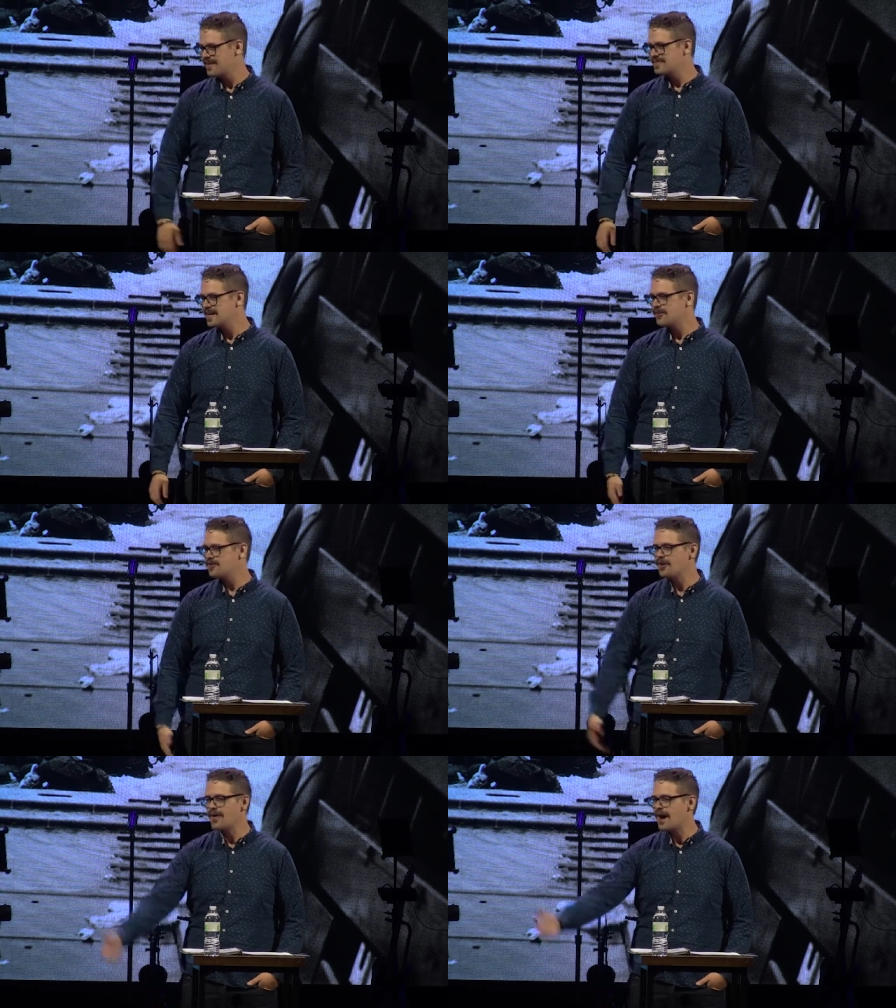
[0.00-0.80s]
They
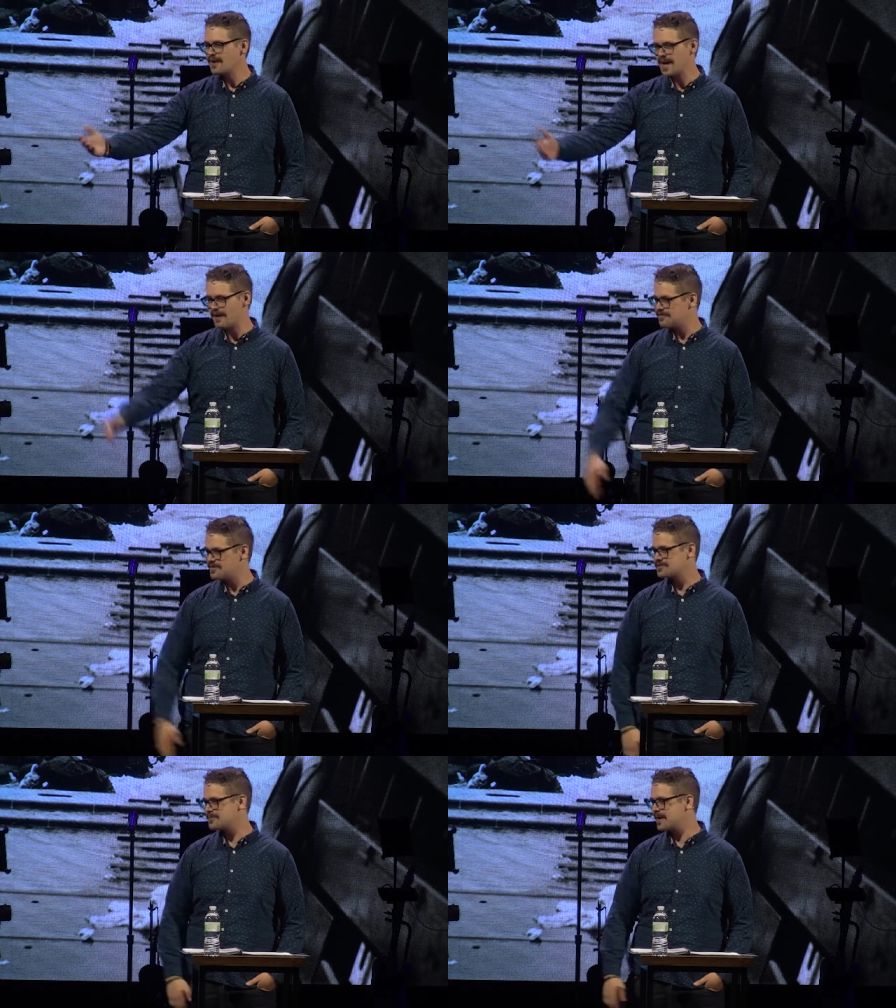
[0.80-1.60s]
don't know how God
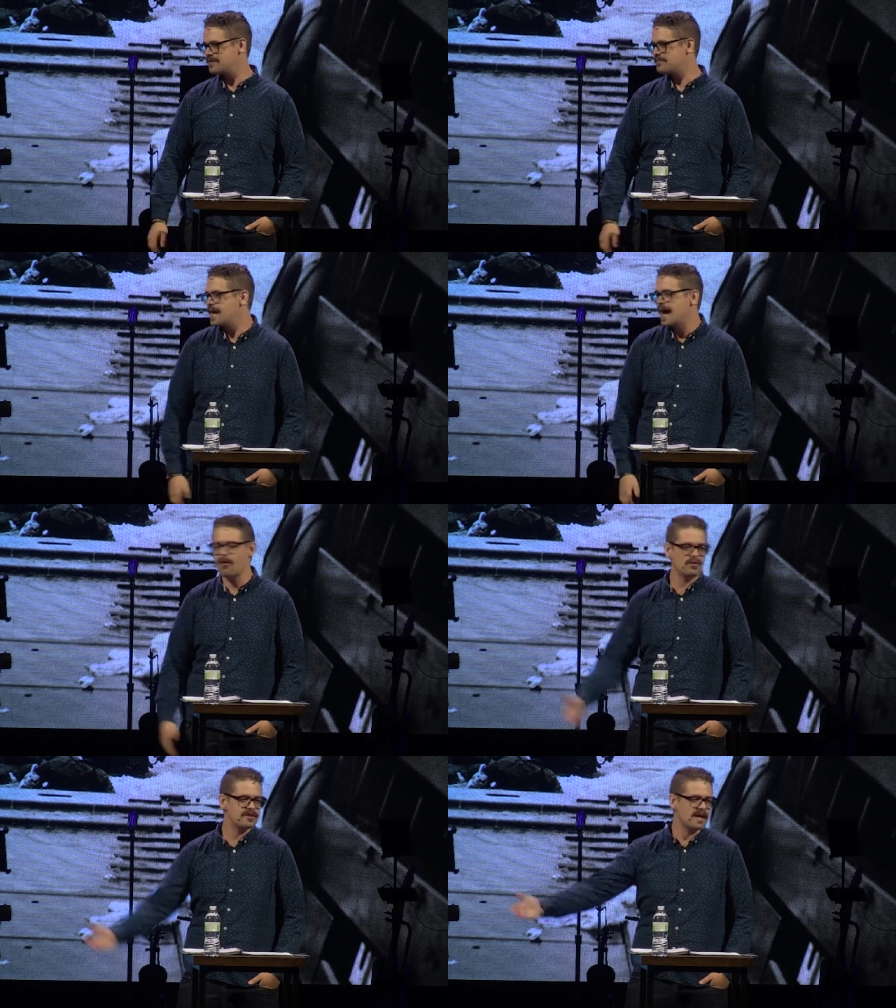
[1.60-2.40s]
feels about them. And
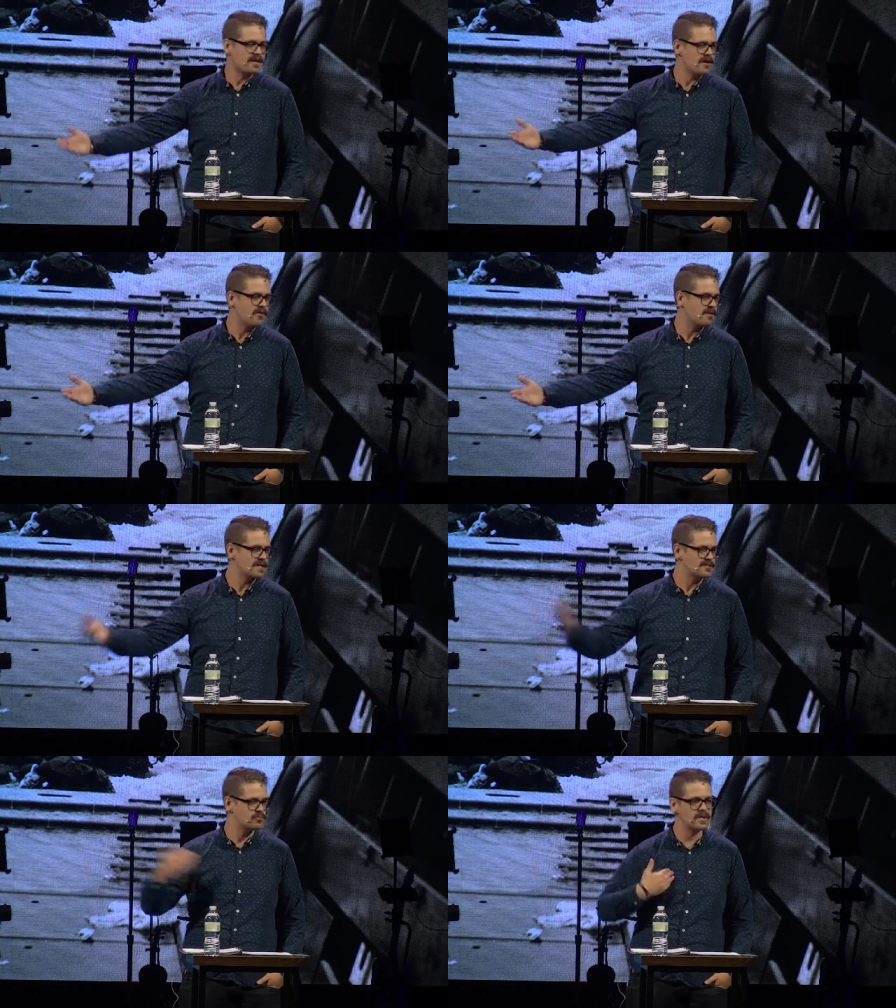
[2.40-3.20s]
how would they know
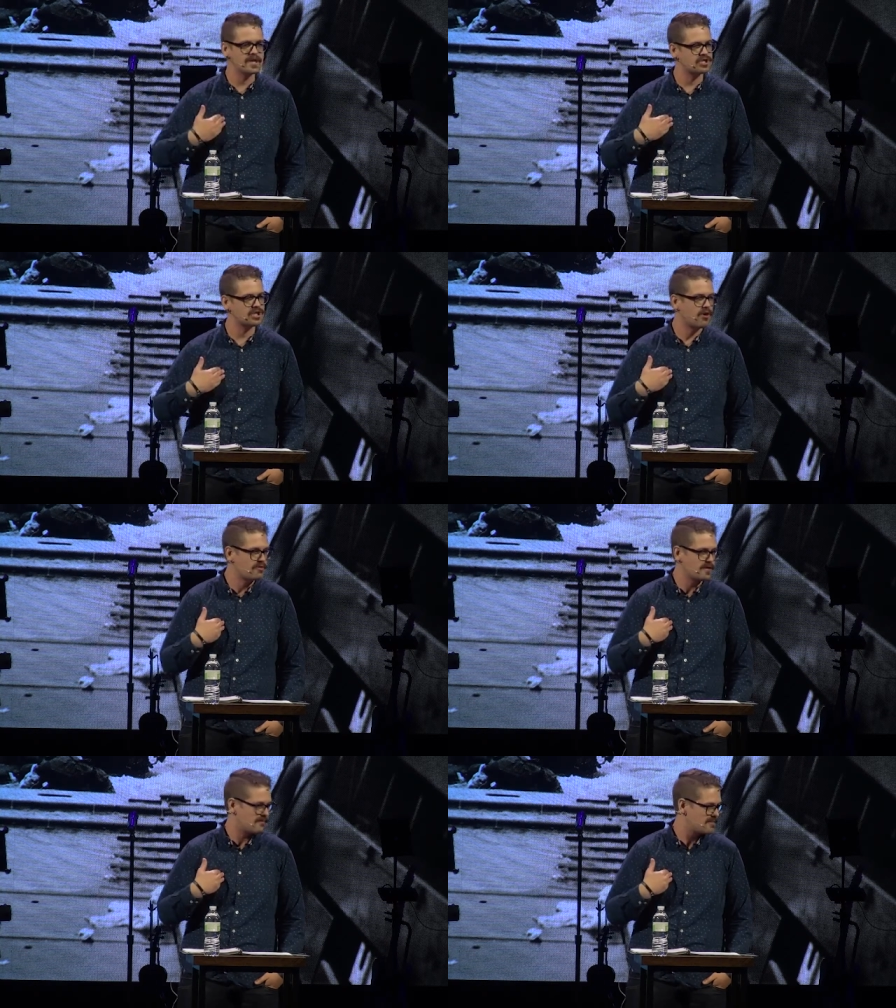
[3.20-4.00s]
unless we show
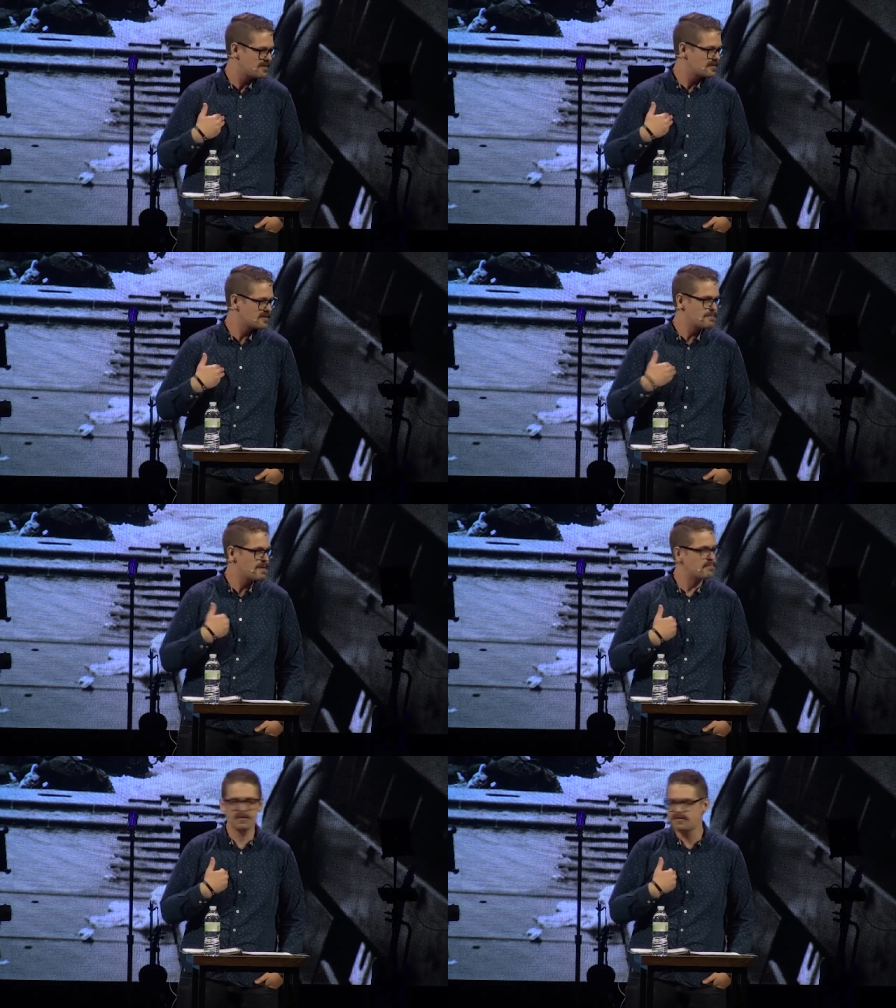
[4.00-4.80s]
them? The
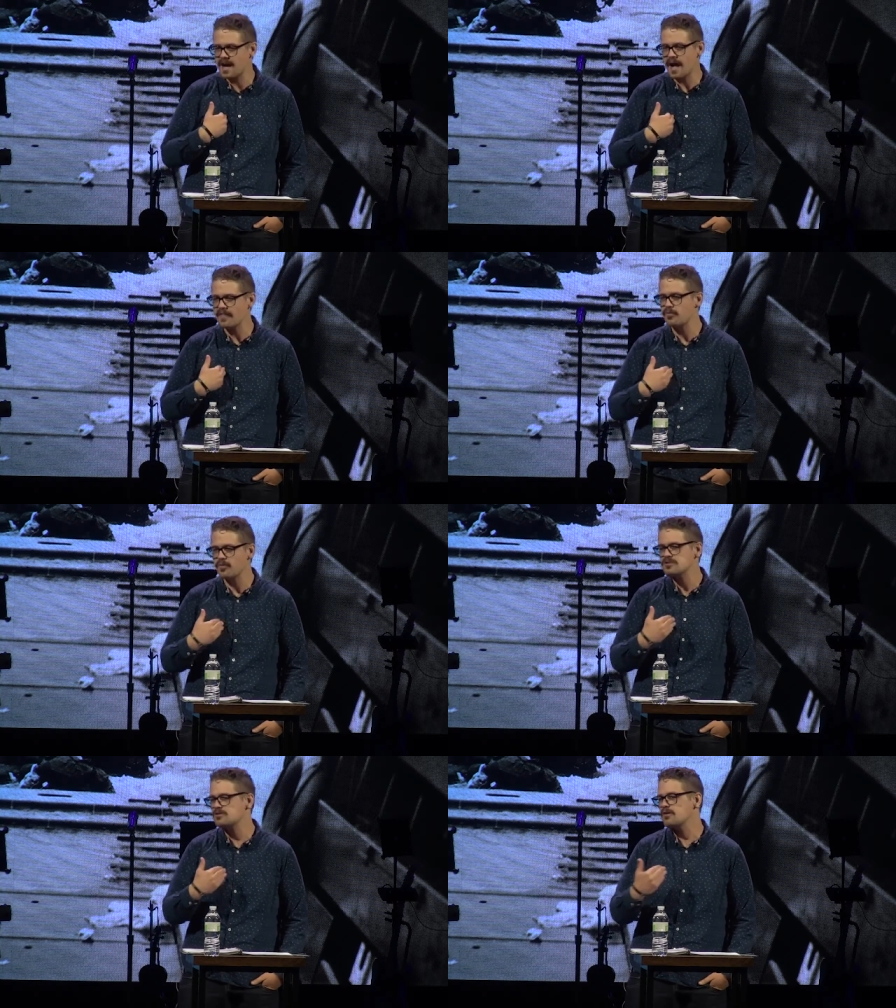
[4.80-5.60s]
people of God, the
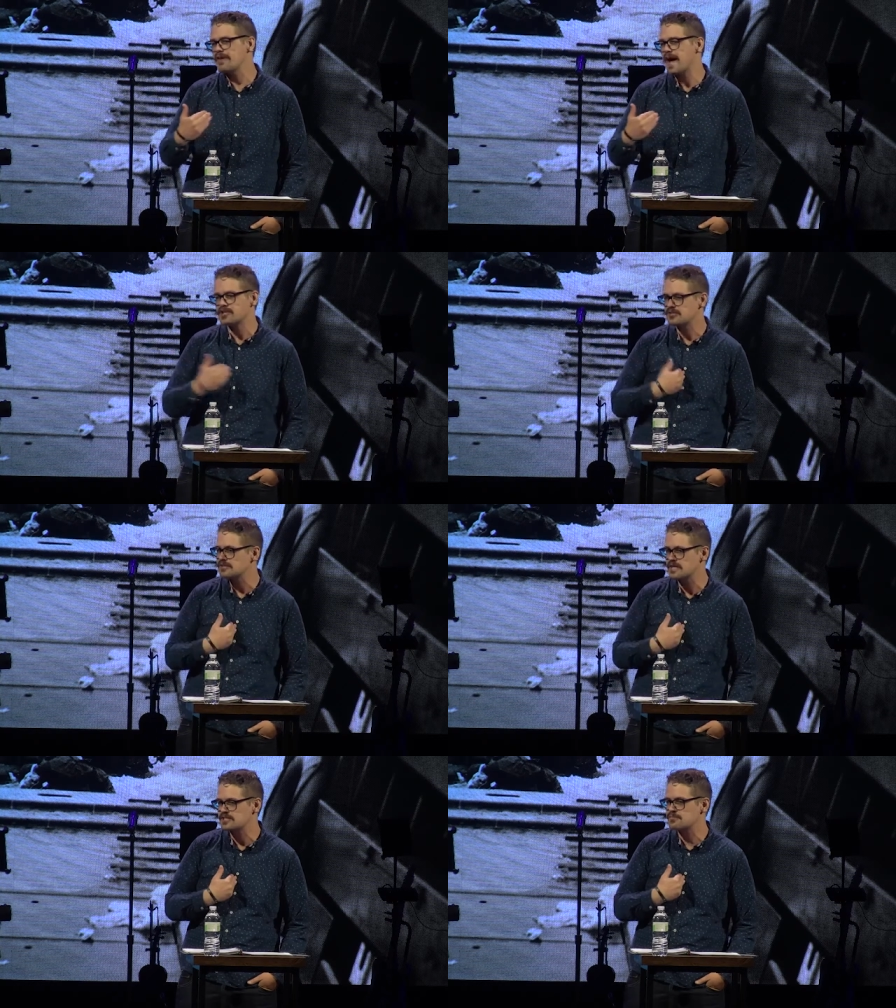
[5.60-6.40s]
ones who have
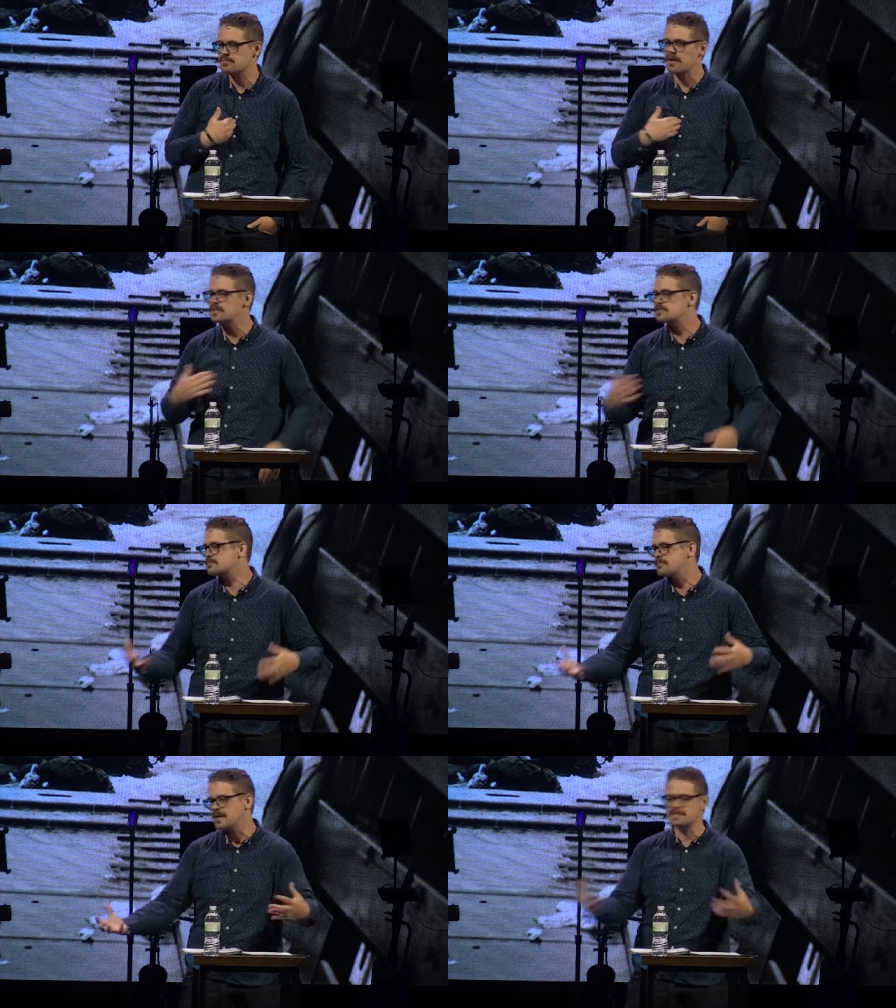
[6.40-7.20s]
actually experienced
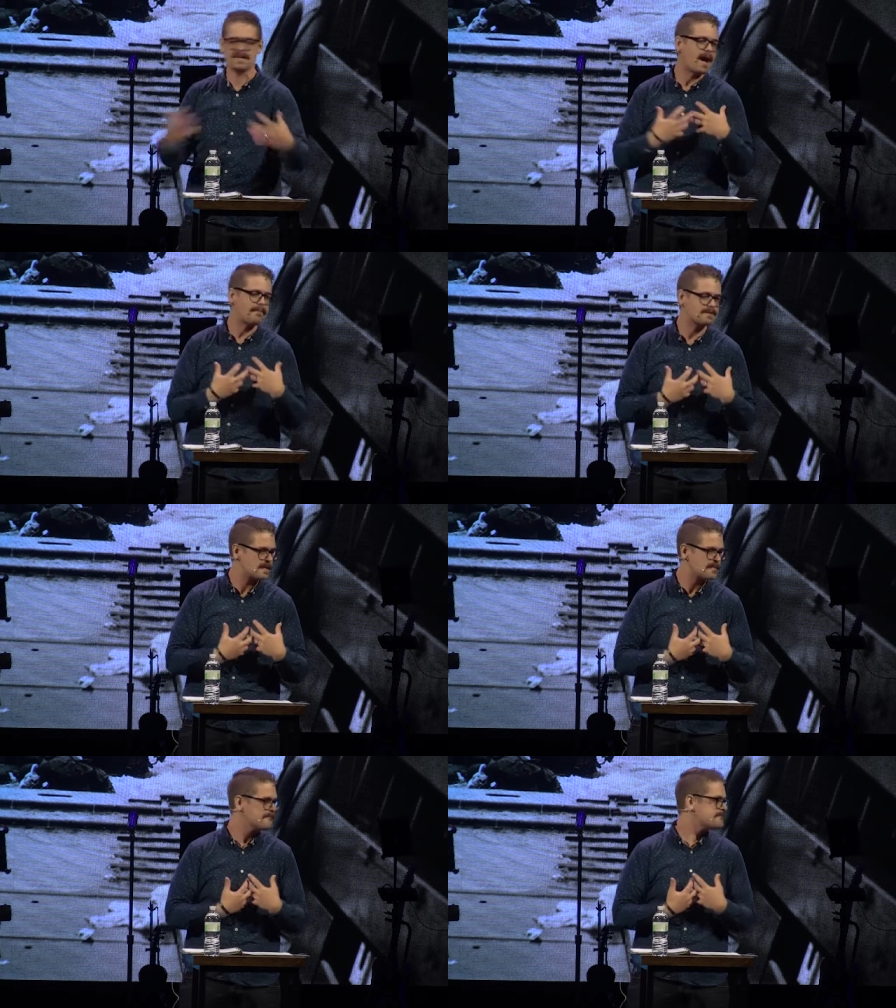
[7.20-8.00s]
and been adopted.